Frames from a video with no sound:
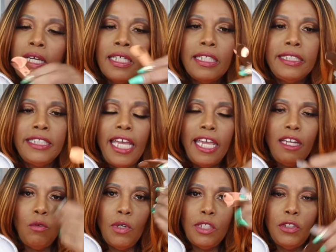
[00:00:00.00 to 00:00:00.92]

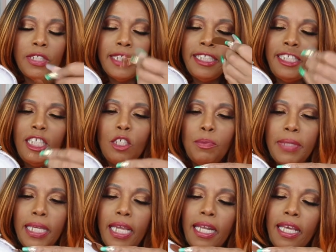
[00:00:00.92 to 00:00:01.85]
container where you can dip
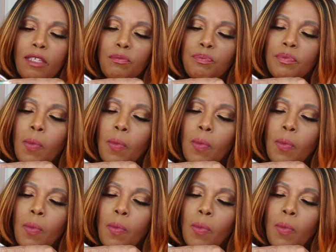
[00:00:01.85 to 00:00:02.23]
in it.